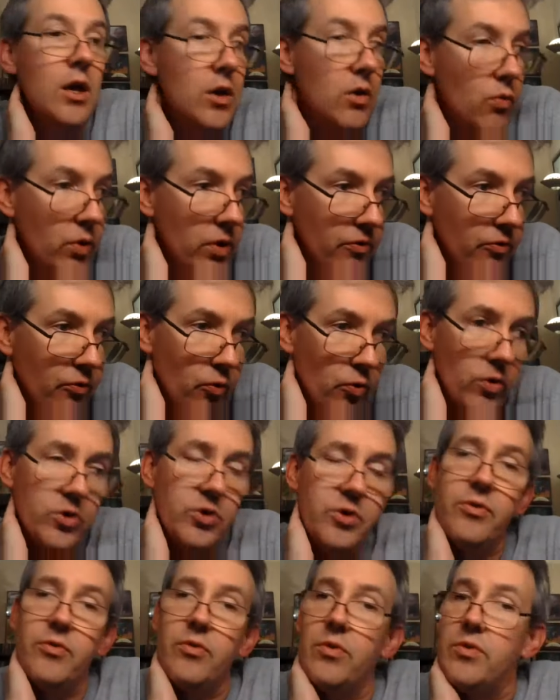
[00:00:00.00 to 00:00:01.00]
we've
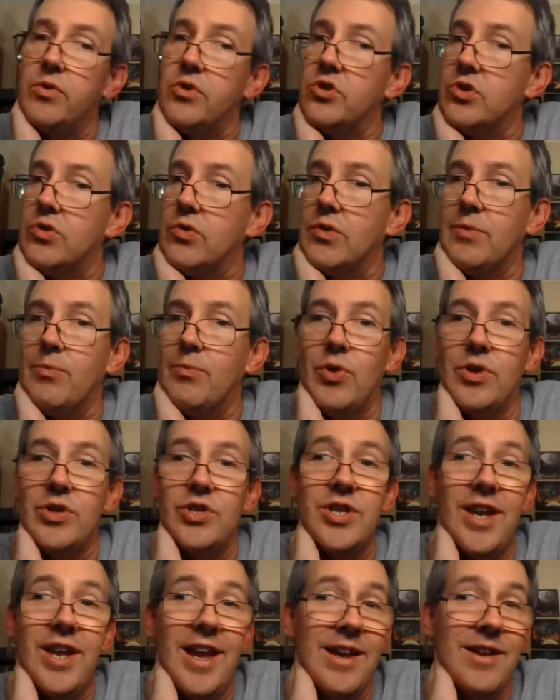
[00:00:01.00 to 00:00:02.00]
worked through the
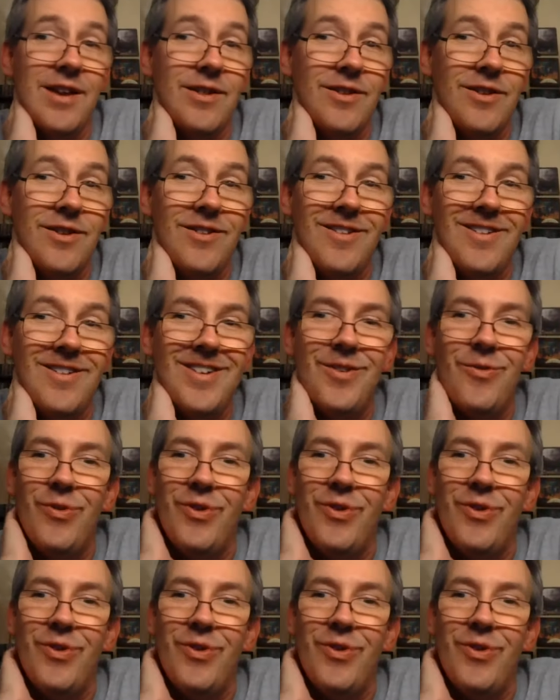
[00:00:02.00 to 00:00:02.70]
Stormwitch catalog.